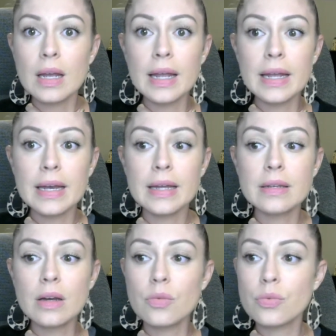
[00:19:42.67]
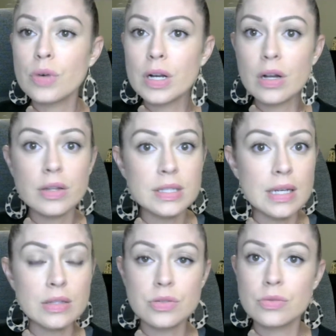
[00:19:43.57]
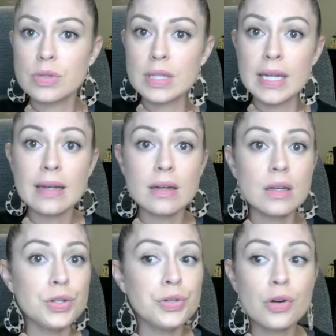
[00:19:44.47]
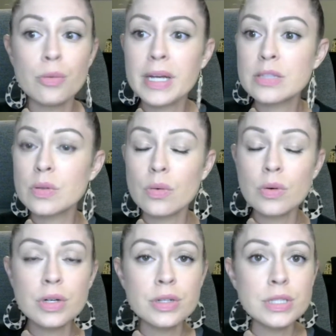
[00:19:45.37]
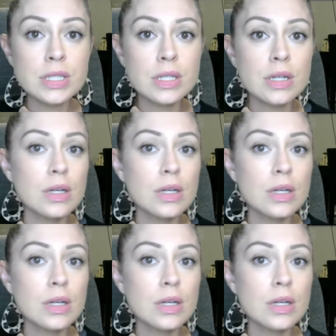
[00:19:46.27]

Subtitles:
and run all the sales through the link. You don't mess with orders.